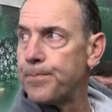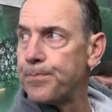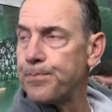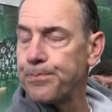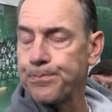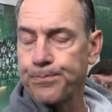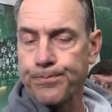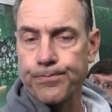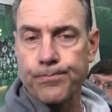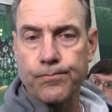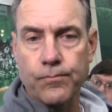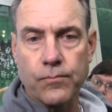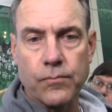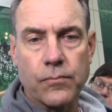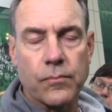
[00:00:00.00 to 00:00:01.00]
How's it shaking out the
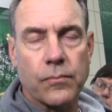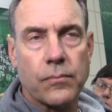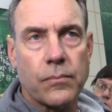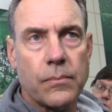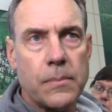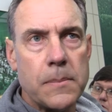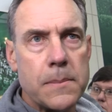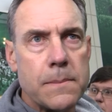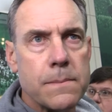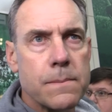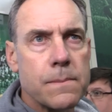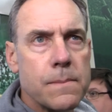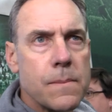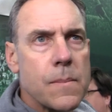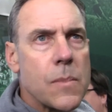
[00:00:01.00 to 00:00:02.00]
start with Danikos and those
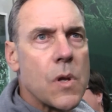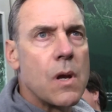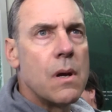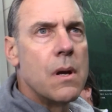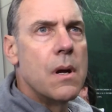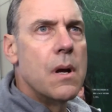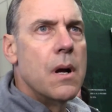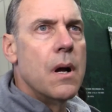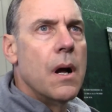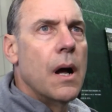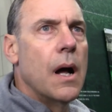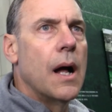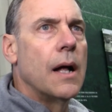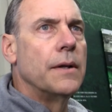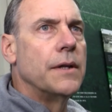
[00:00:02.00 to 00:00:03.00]

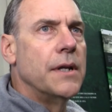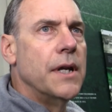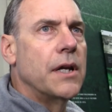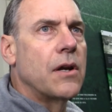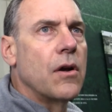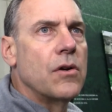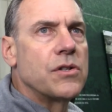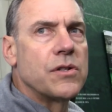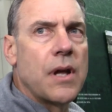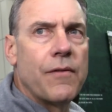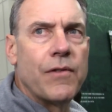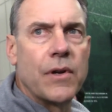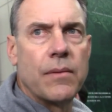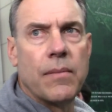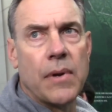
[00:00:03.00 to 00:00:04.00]
guys? Danikos
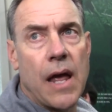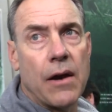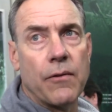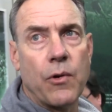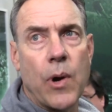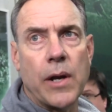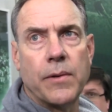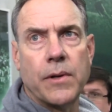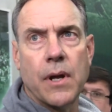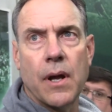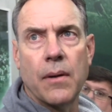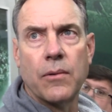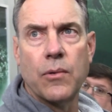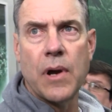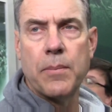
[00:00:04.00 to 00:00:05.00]
had a great
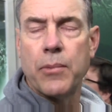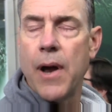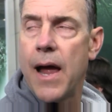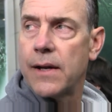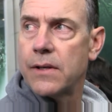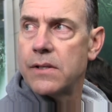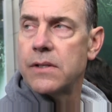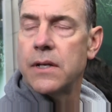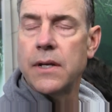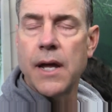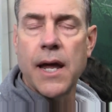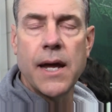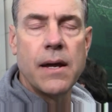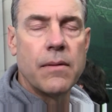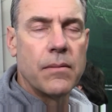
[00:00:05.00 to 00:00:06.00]
practice
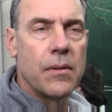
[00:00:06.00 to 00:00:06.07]
today.